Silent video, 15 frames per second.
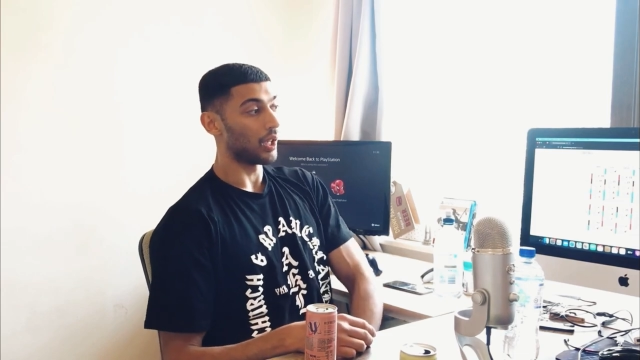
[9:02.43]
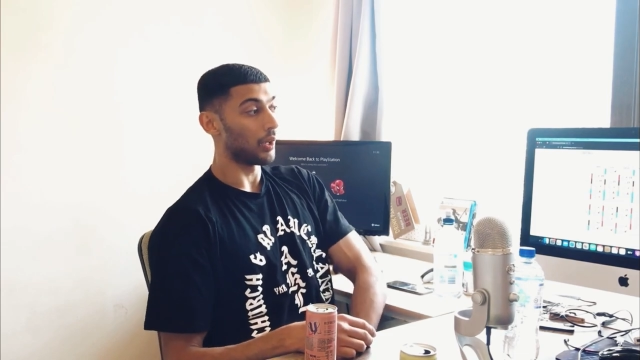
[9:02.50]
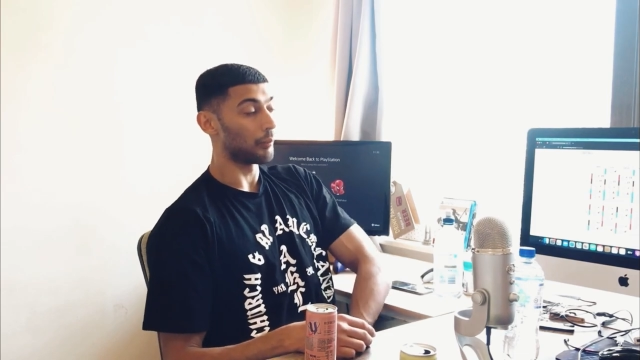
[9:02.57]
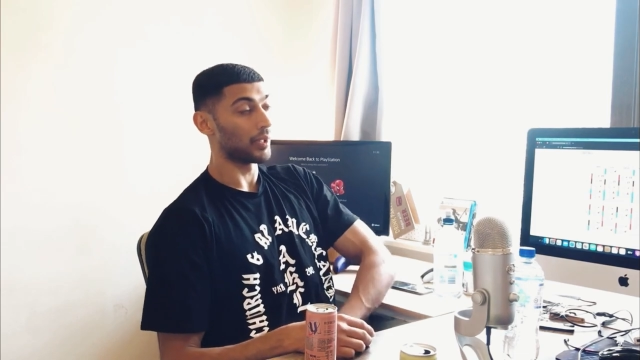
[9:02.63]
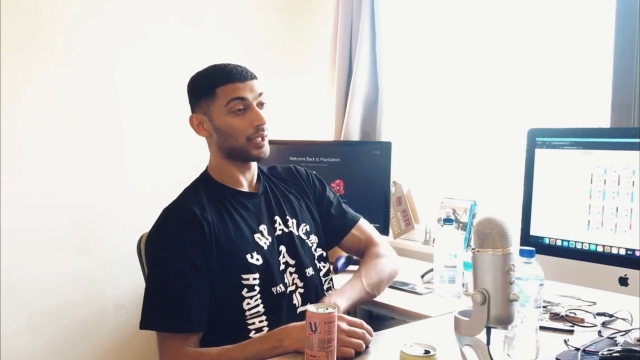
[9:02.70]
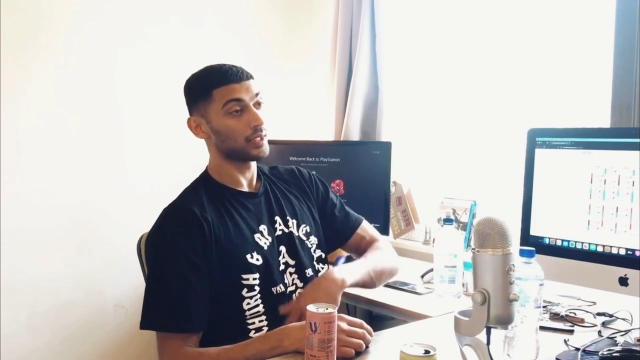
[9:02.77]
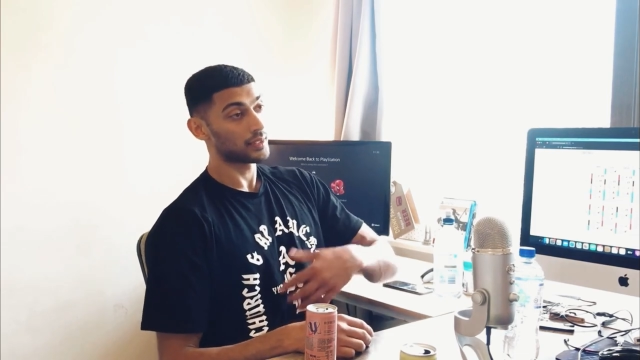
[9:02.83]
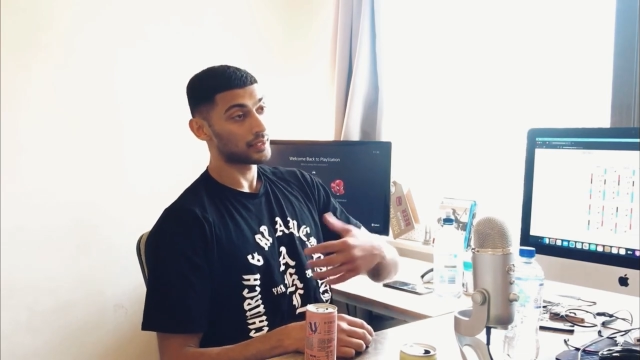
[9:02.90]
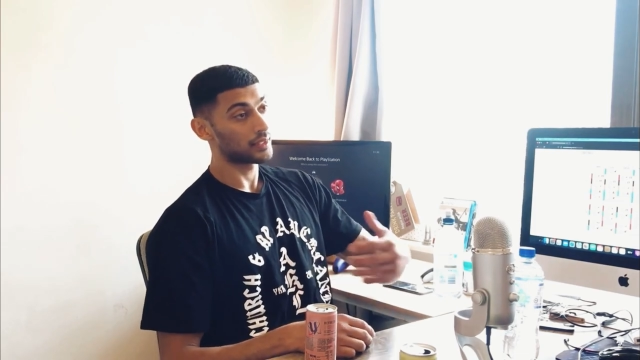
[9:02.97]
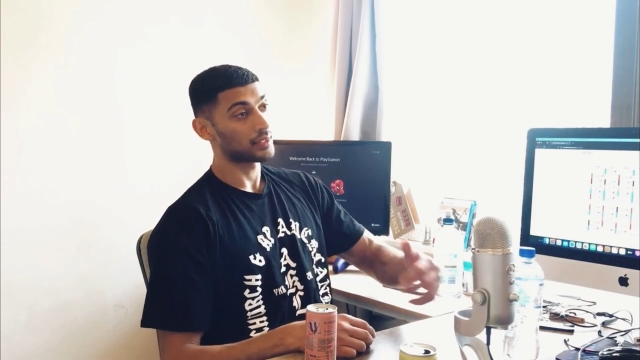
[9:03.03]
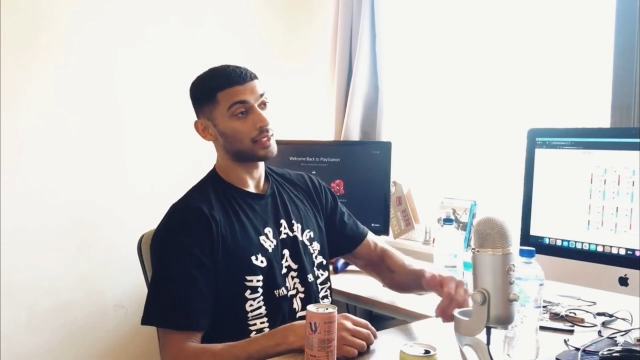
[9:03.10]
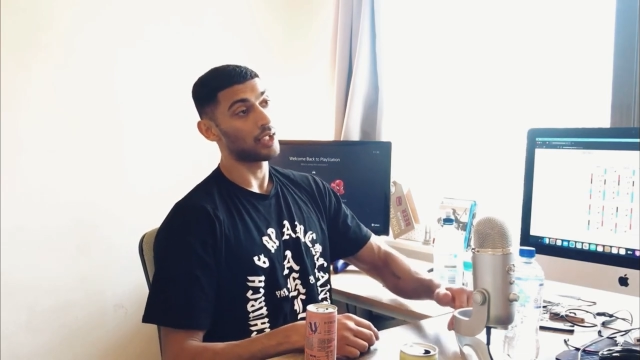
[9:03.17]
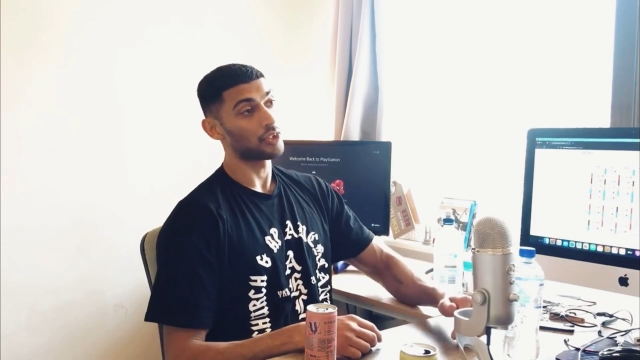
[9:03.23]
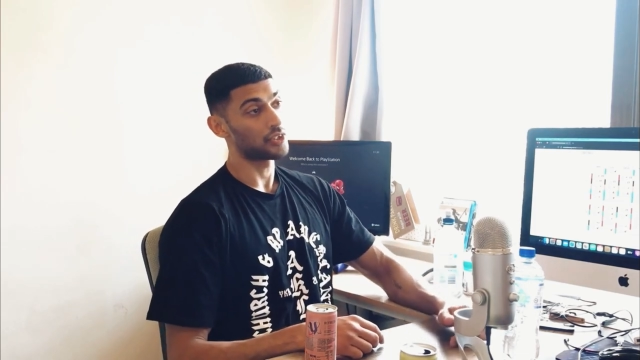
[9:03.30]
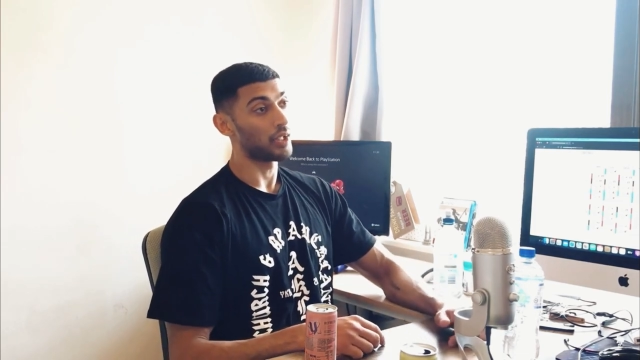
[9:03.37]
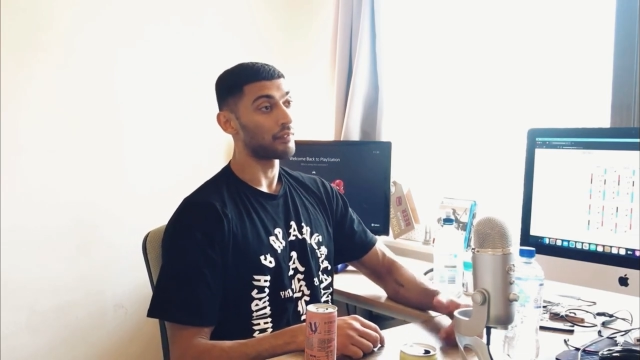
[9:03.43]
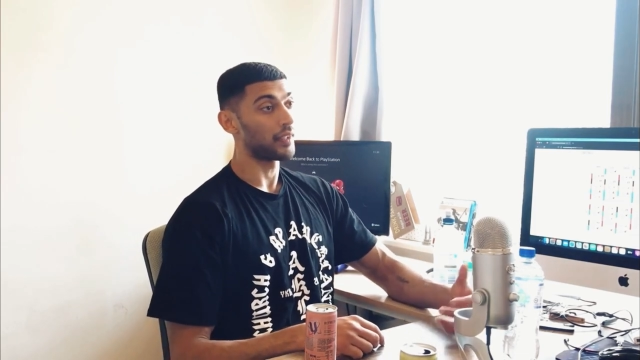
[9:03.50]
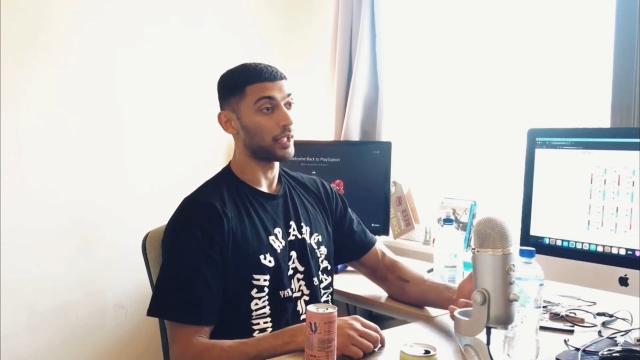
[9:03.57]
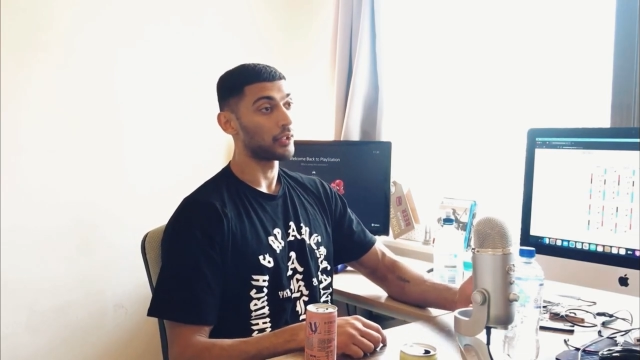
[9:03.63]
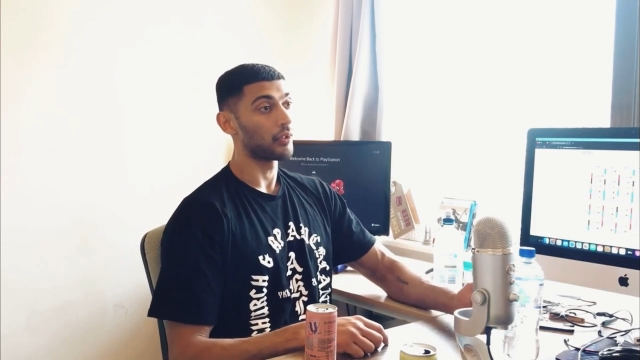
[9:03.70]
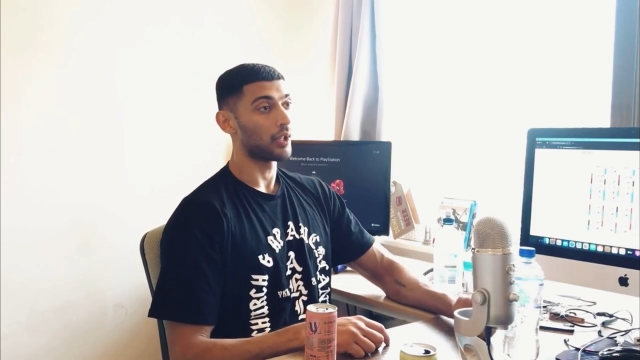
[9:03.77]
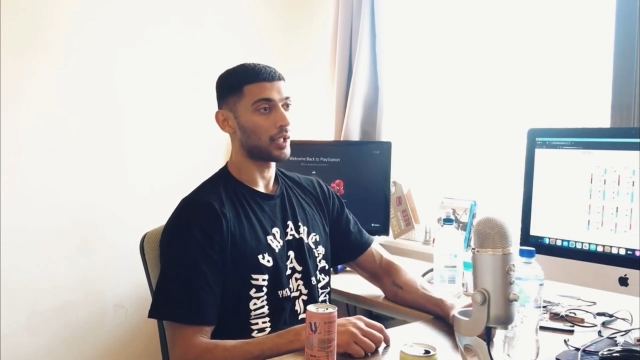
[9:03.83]
uh, but he tell chef,
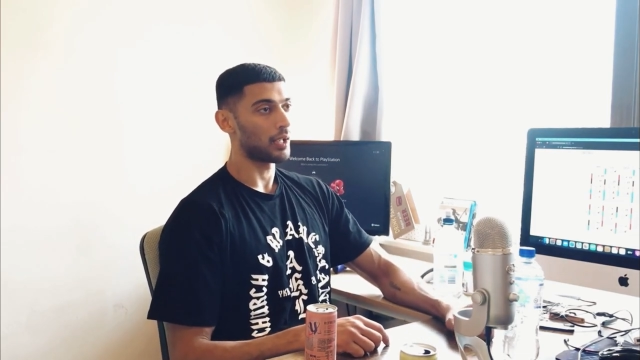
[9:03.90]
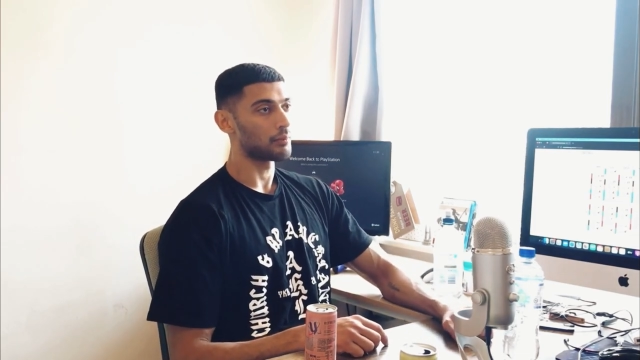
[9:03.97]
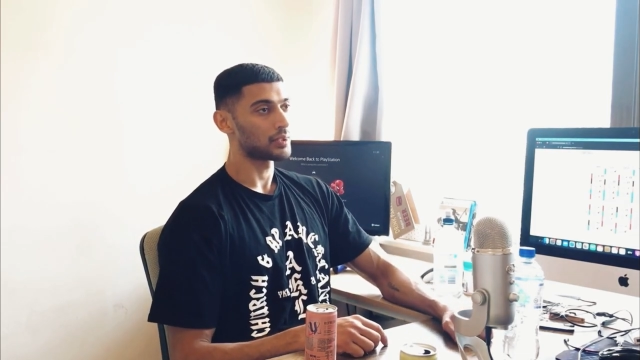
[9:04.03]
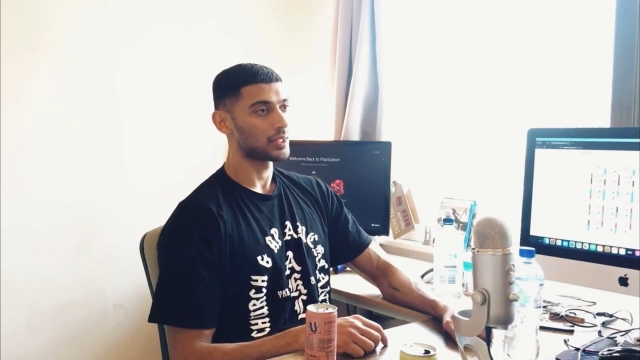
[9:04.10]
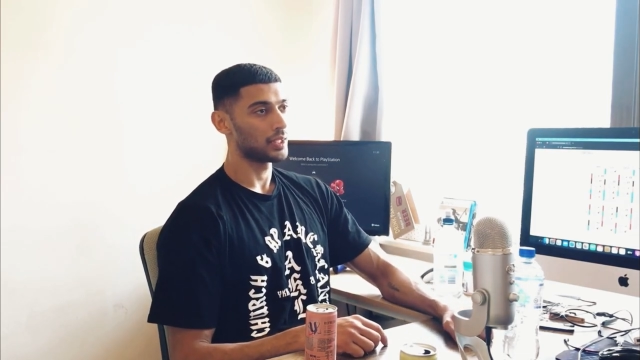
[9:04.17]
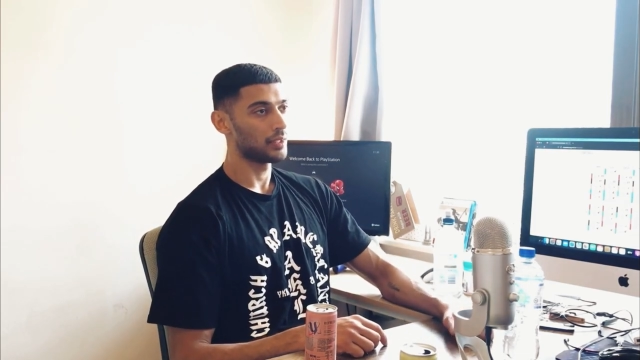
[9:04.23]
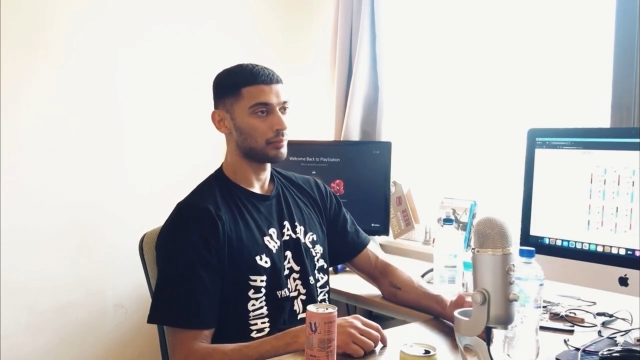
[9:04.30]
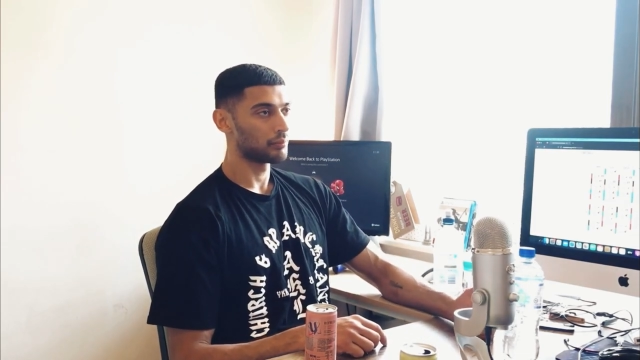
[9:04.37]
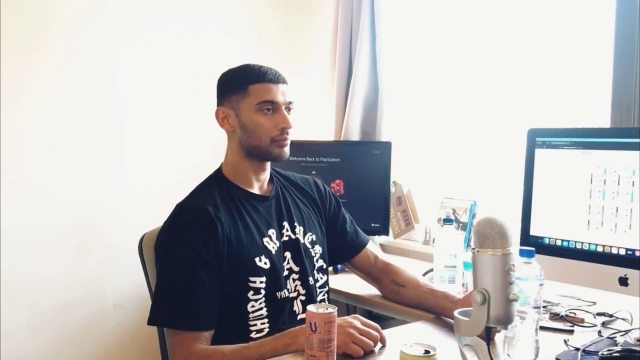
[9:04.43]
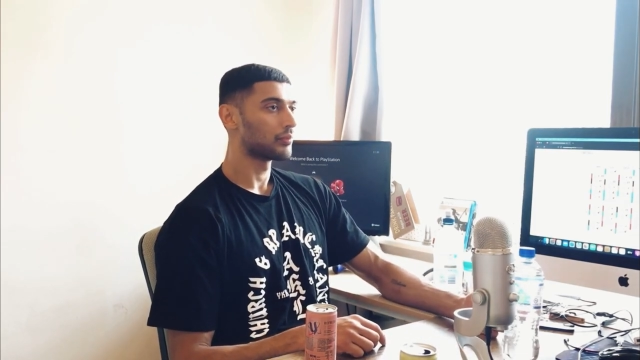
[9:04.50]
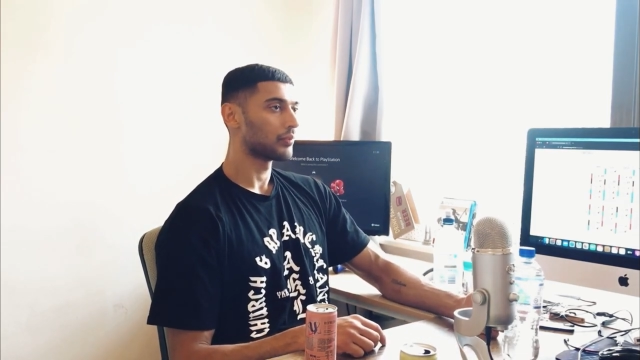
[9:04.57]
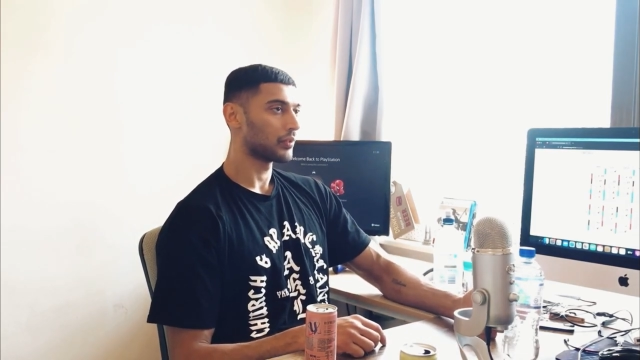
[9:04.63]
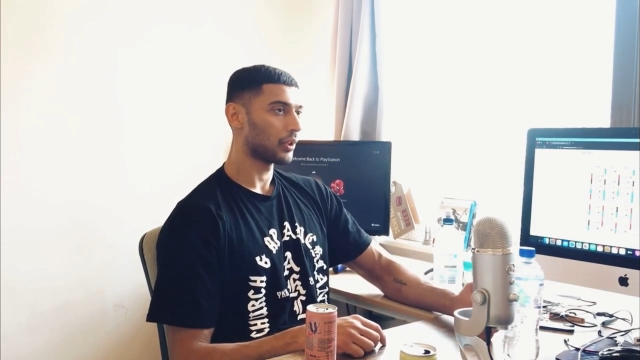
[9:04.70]
thank you, I'll come see him,